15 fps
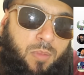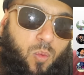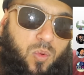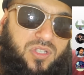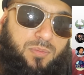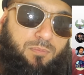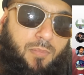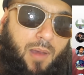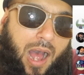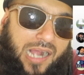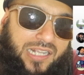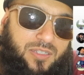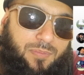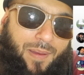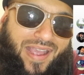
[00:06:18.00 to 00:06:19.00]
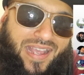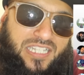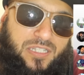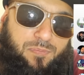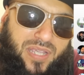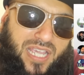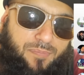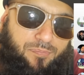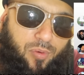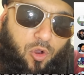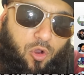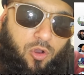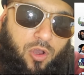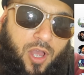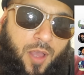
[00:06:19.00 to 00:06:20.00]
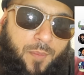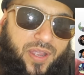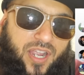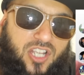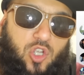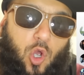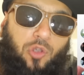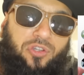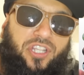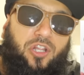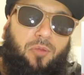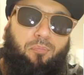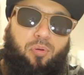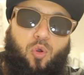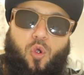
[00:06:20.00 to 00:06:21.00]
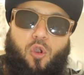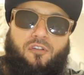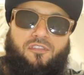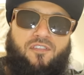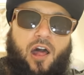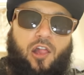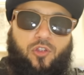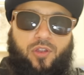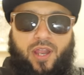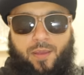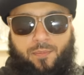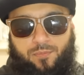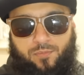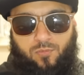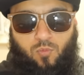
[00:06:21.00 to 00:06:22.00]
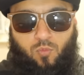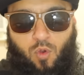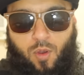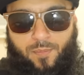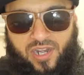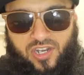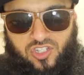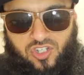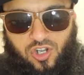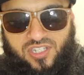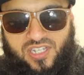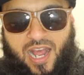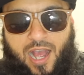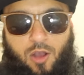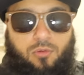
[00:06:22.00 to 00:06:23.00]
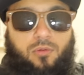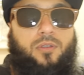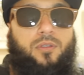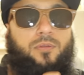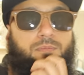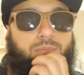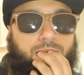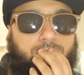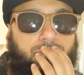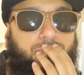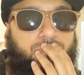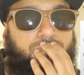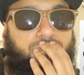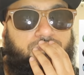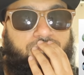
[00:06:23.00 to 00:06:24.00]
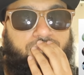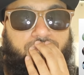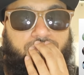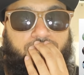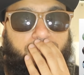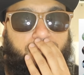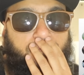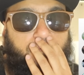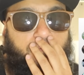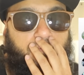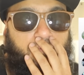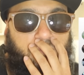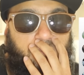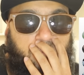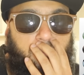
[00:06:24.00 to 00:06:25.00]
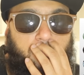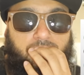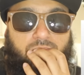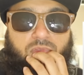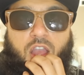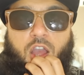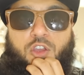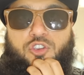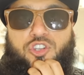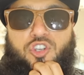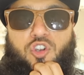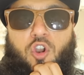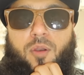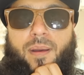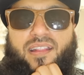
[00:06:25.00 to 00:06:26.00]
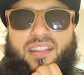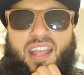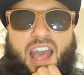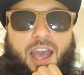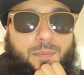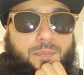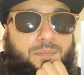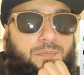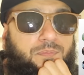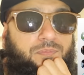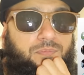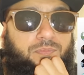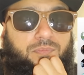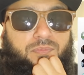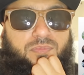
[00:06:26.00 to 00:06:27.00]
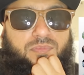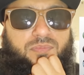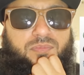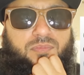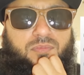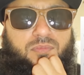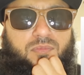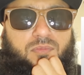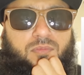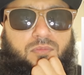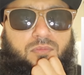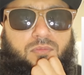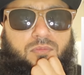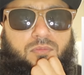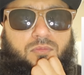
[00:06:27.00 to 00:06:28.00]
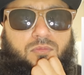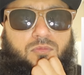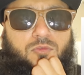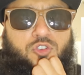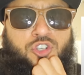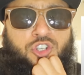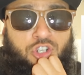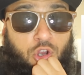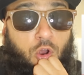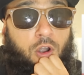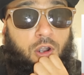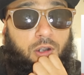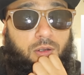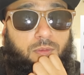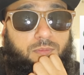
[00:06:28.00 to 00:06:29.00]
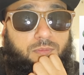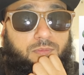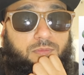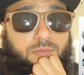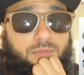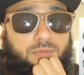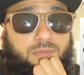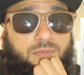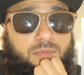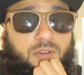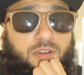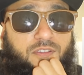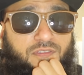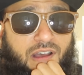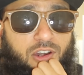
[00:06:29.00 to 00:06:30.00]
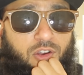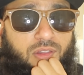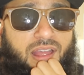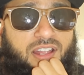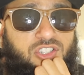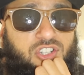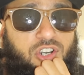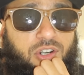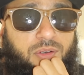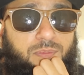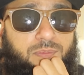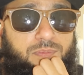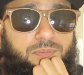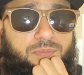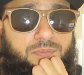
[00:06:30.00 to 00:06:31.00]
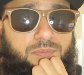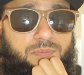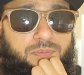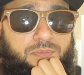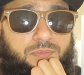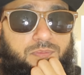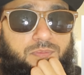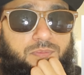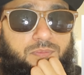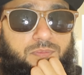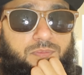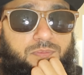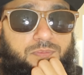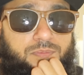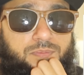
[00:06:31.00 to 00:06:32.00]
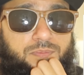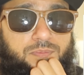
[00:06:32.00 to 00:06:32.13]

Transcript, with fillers: but was mocked by his people because only the poor followed him? 1 minute starts now. Are you sure about that? Yes. You sure? Yeah. Final answer? Yes.